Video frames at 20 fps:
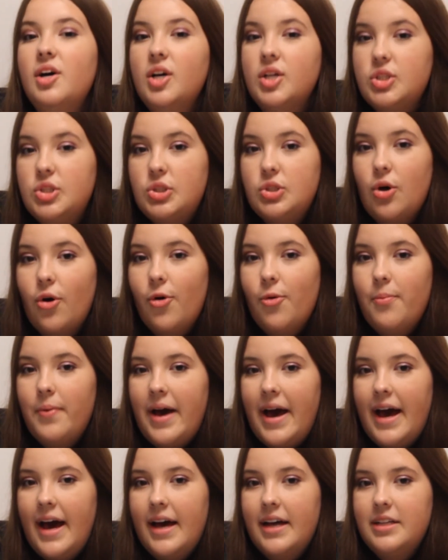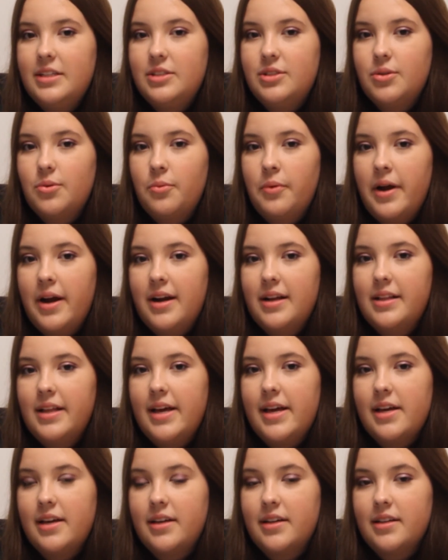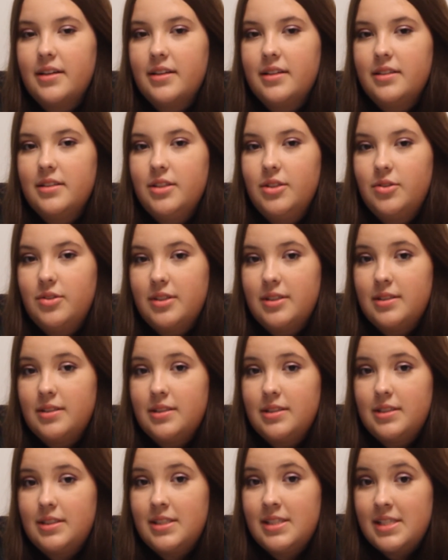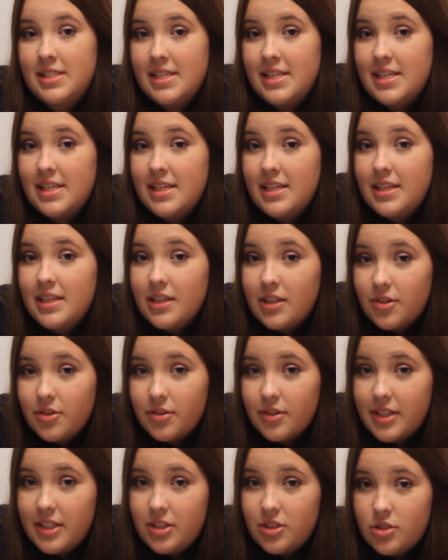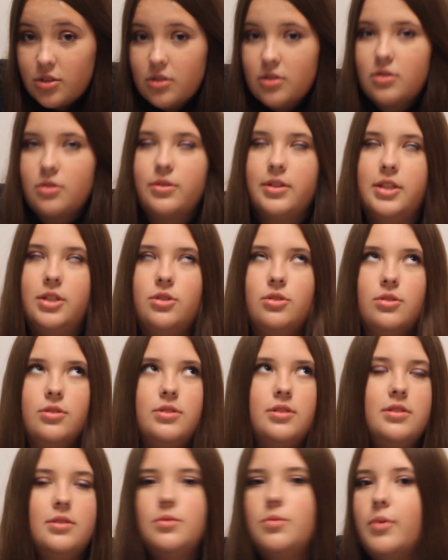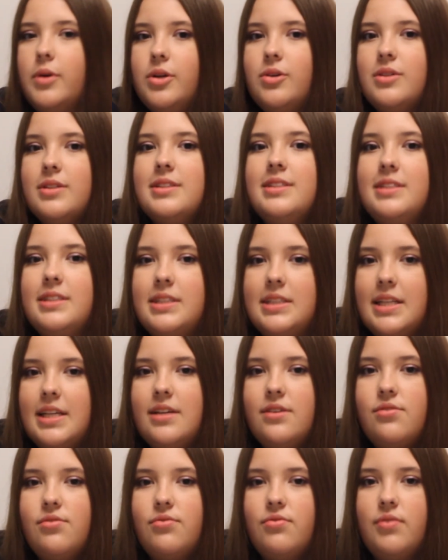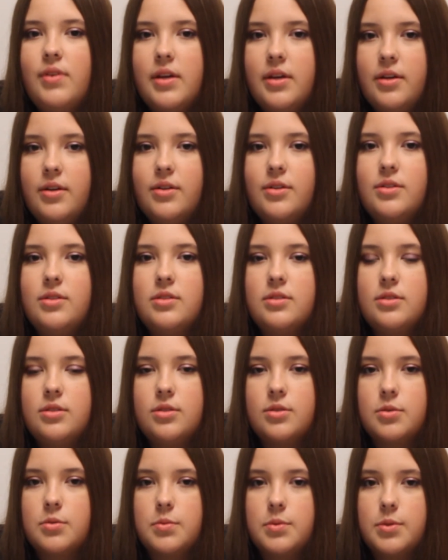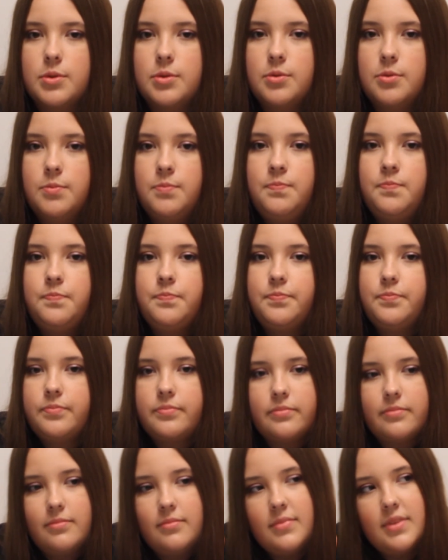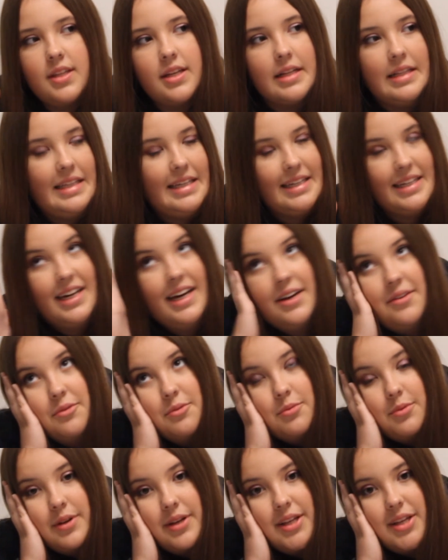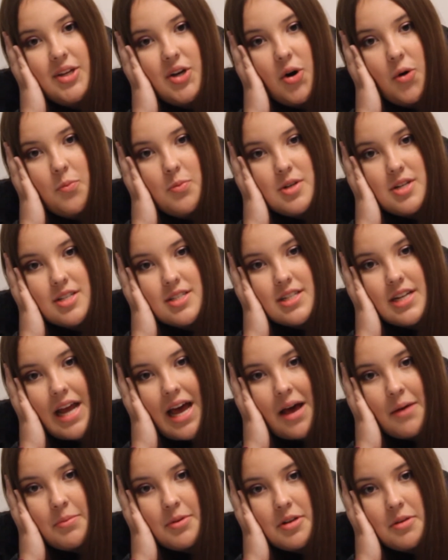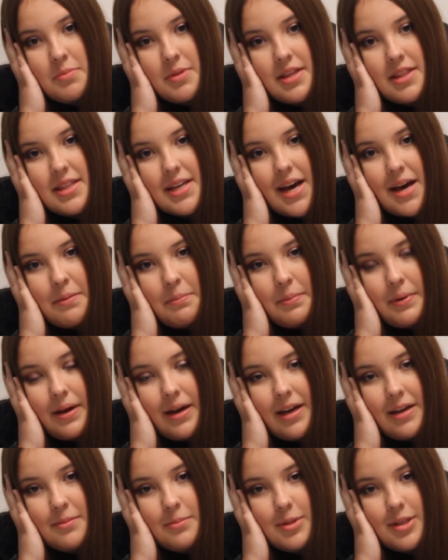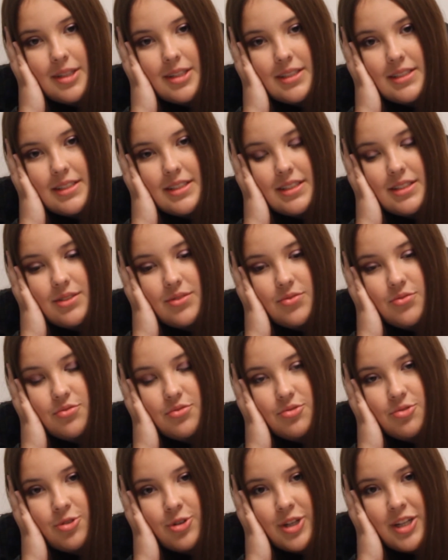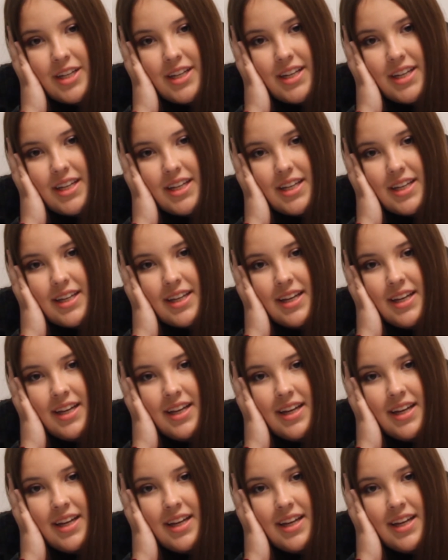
so bad to where like you can see creatures, where you can see figures in your room. Like, I really hope it doesn't happen to me that bad because that's freaky.